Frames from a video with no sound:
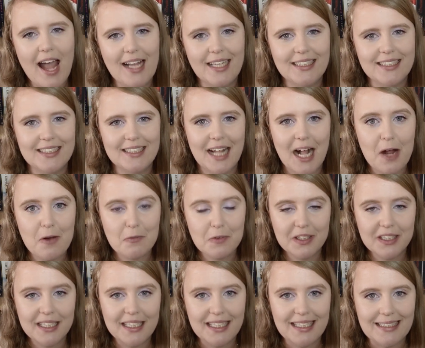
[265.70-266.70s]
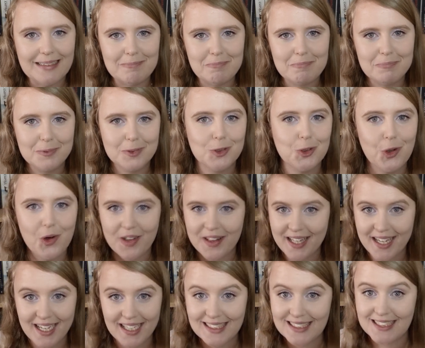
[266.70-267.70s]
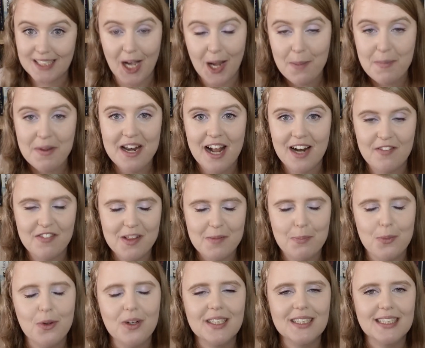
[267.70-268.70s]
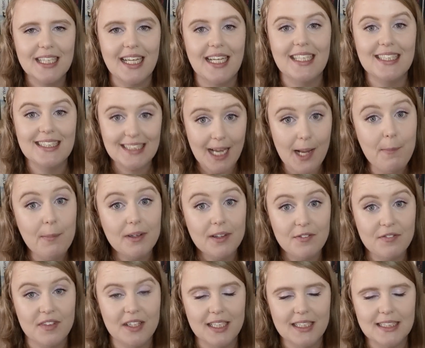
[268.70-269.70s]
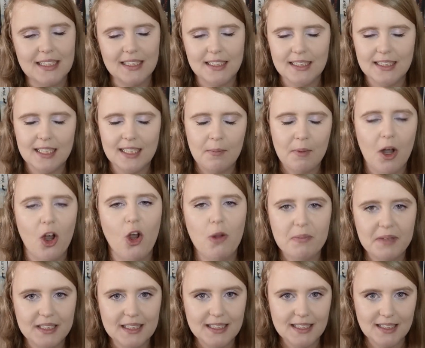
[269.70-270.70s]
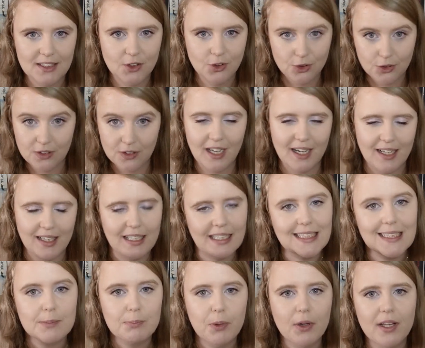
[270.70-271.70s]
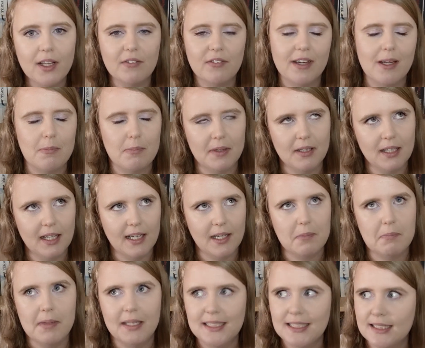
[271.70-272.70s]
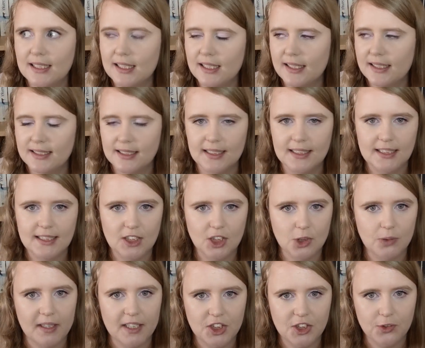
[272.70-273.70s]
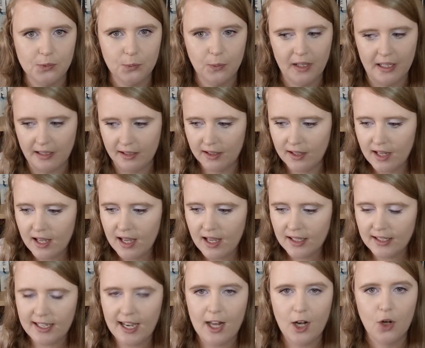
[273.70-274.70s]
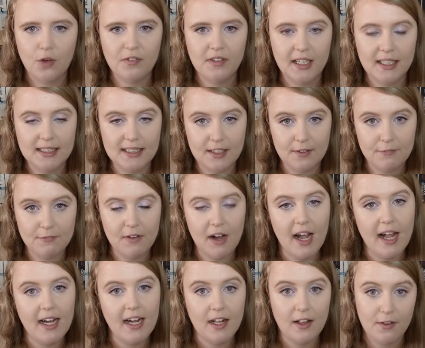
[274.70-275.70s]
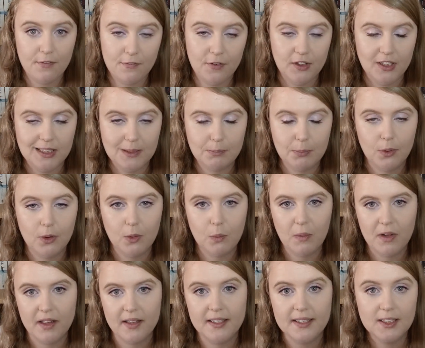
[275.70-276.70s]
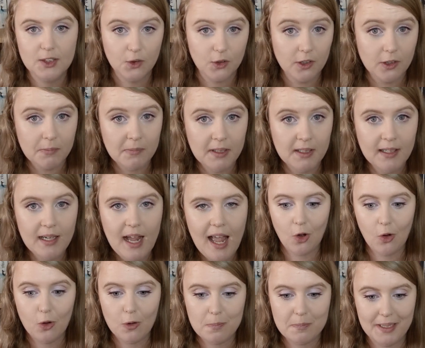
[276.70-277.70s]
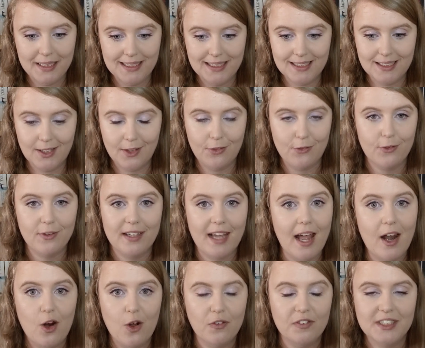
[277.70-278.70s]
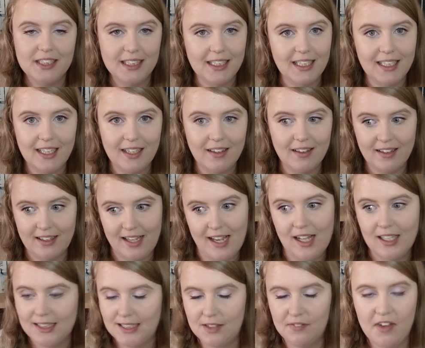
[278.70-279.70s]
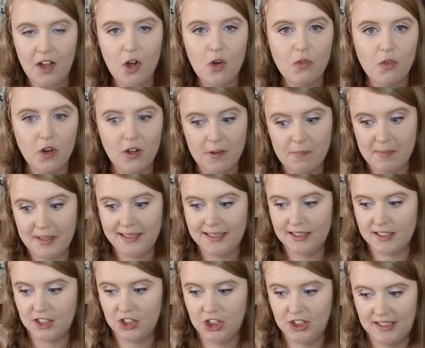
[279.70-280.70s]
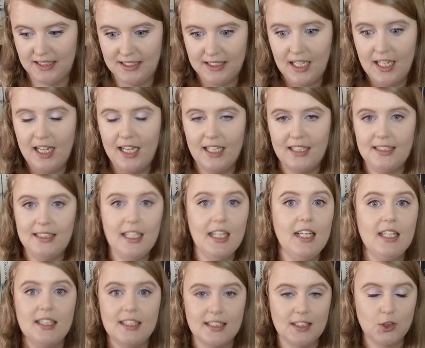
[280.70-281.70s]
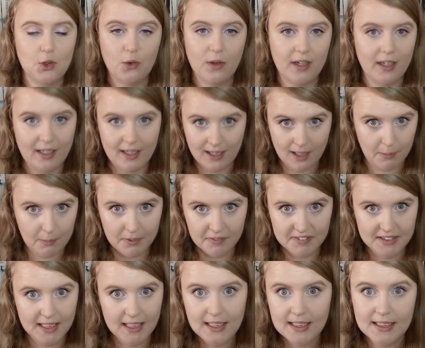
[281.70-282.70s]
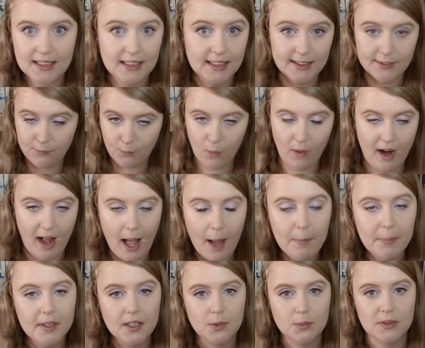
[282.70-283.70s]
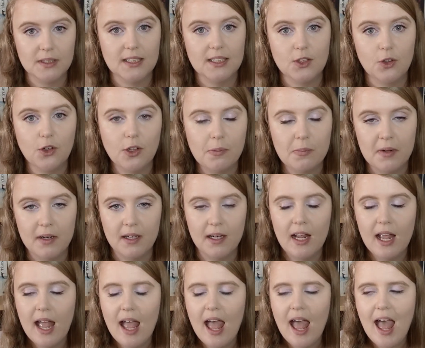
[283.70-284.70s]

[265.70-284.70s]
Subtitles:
And that really took the excitement out of the books. An example of this is, I hope this isn't too kind of like spoilery, but like basically there's a situation where Gandalf gets in a fight in the first book with Saruman, told basically through Gandalf sitting at the Council of Elrond and basically just telling the story in a couple of sentences of what happened with Saruman.